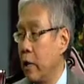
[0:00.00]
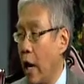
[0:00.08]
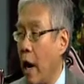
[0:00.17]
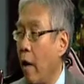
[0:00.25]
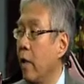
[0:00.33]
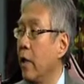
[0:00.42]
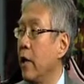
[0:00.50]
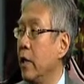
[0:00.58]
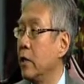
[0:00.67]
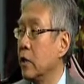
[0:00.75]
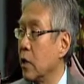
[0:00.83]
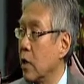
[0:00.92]
our
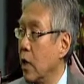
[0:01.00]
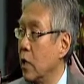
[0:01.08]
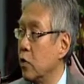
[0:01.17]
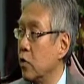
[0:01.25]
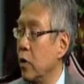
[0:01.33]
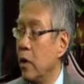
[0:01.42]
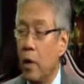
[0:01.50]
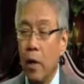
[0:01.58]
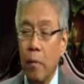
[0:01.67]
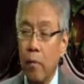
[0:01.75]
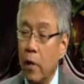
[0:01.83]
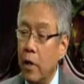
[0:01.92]
needs as a country,
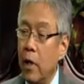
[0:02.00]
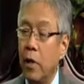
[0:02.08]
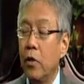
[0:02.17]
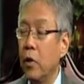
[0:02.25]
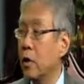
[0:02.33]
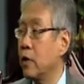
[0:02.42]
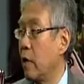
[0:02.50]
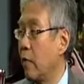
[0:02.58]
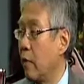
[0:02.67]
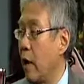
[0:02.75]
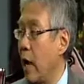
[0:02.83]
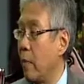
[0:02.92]
but nothing has
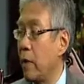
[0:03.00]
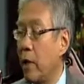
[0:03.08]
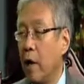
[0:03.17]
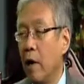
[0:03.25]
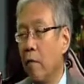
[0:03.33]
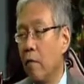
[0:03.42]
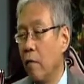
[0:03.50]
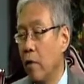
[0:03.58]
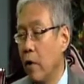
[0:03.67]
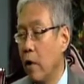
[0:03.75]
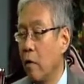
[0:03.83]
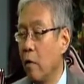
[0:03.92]
ever happened.
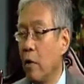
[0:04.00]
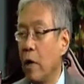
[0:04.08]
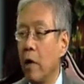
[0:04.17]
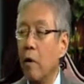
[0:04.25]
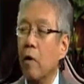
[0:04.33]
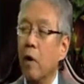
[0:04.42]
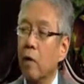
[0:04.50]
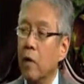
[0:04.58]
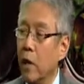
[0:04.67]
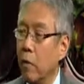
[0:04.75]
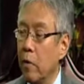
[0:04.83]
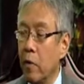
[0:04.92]
Every year we hear
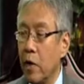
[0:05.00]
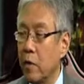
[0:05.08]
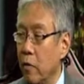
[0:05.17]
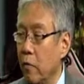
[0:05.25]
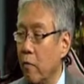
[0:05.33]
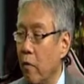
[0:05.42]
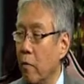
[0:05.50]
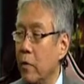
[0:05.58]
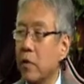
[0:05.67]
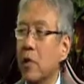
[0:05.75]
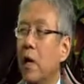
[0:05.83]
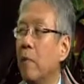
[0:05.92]
immigration reform
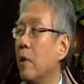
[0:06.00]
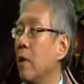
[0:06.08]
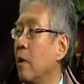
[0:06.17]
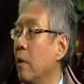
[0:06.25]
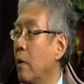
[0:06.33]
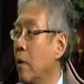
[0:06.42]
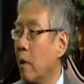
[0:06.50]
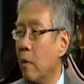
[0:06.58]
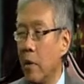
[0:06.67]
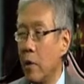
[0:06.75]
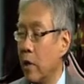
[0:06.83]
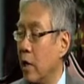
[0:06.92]
is coming,
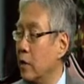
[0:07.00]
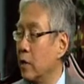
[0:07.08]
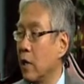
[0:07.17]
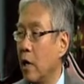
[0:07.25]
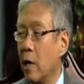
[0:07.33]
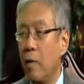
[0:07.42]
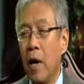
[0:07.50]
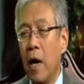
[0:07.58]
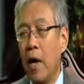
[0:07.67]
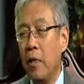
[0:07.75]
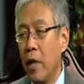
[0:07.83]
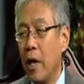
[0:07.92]
but it doesn't come.
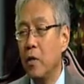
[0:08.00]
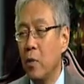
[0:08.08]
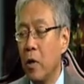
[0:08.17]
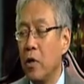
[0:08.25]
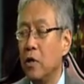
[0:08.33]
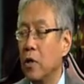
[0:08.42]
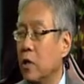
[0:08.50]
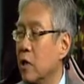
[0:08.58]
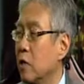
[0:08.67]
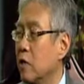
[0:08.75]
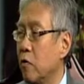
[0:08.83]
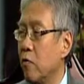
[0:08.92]
And that's why you see
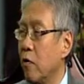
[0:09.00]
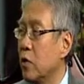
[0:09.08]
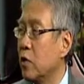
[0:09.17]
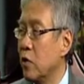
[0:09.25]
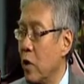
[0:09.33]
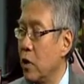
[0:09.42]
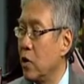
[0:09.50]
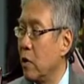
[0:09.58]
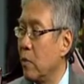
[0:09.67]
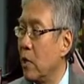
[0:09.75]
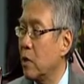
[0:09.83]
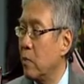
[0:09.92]
such frustration
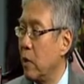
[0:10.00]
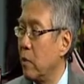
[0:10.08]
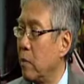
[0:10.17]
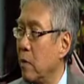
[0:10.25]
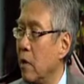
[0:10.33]
amongst people.